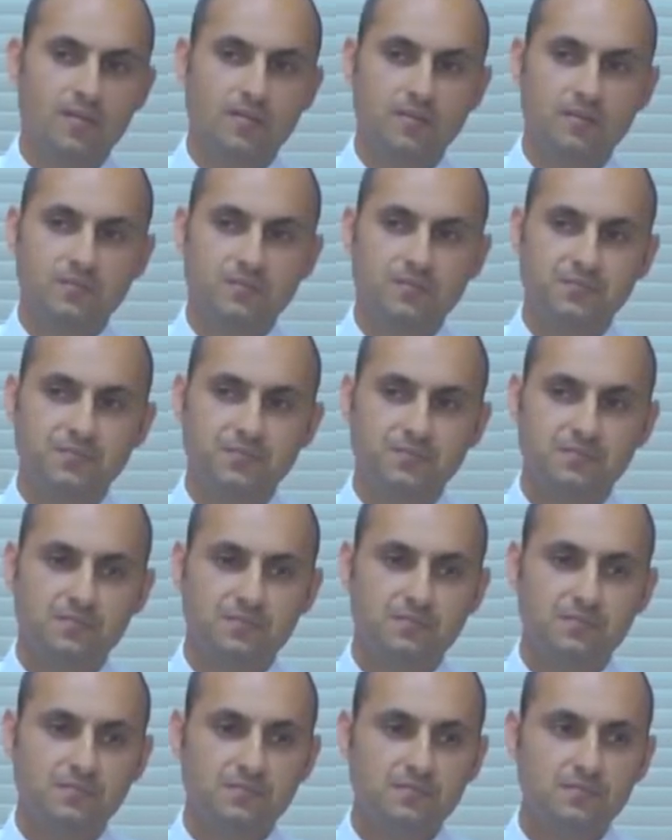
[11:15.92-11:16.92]

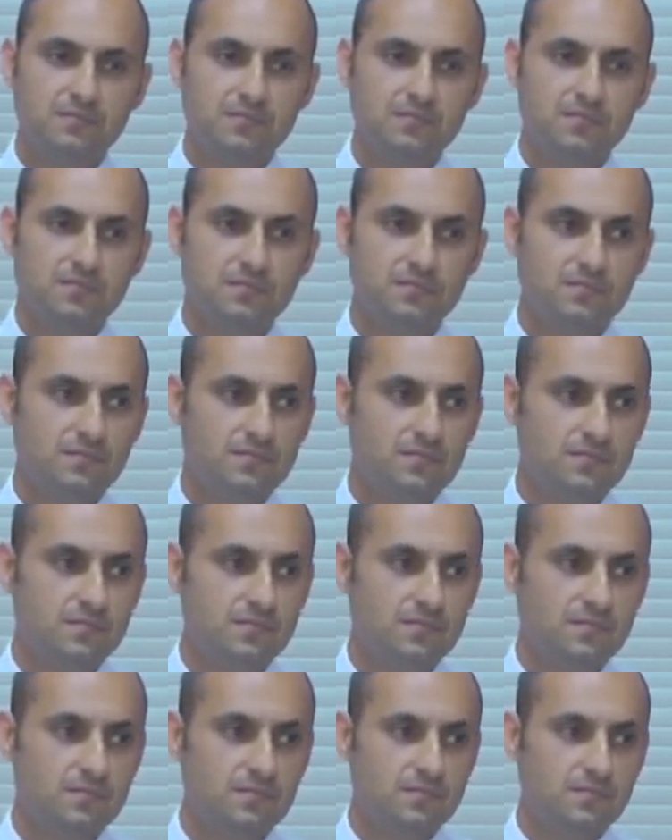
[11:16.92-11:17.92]

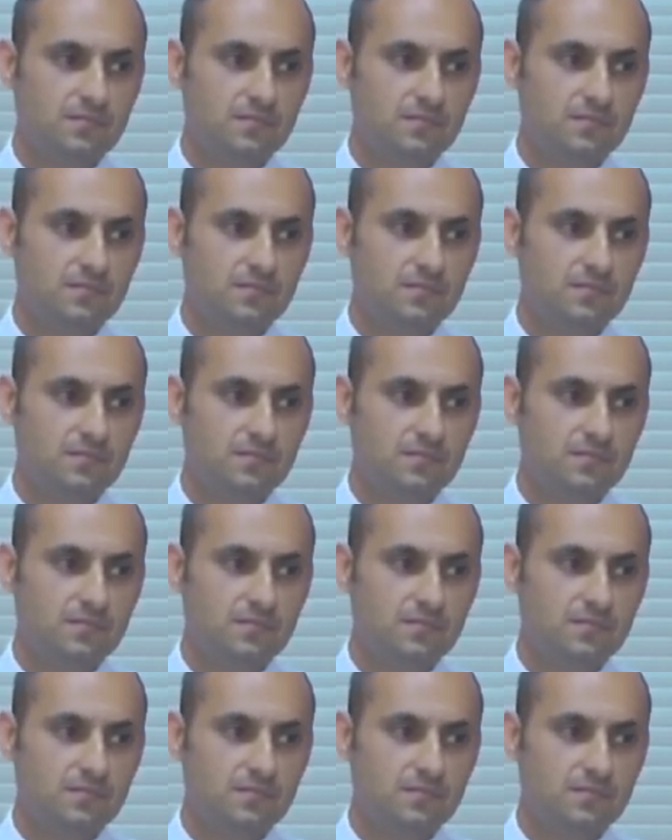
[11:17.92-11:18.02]
Nothing is said.